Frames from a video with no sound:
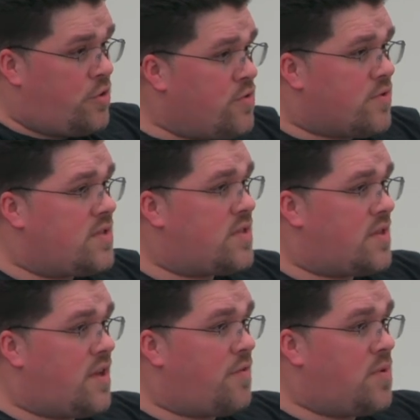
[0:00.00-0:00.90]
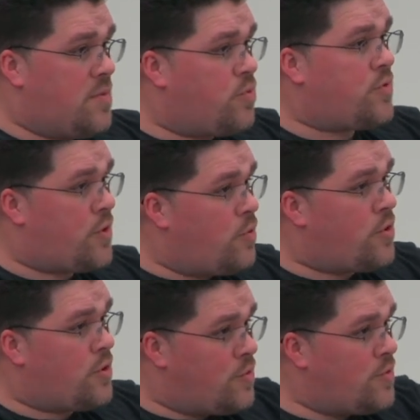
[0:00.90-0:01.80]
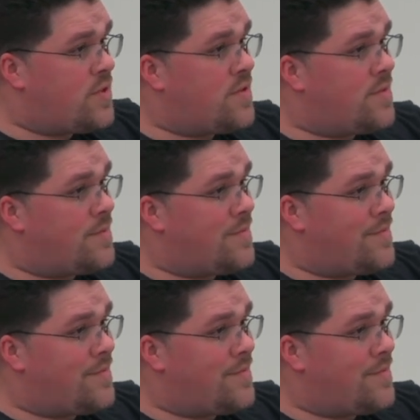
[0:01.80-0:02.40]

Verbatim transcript: lose if people don't use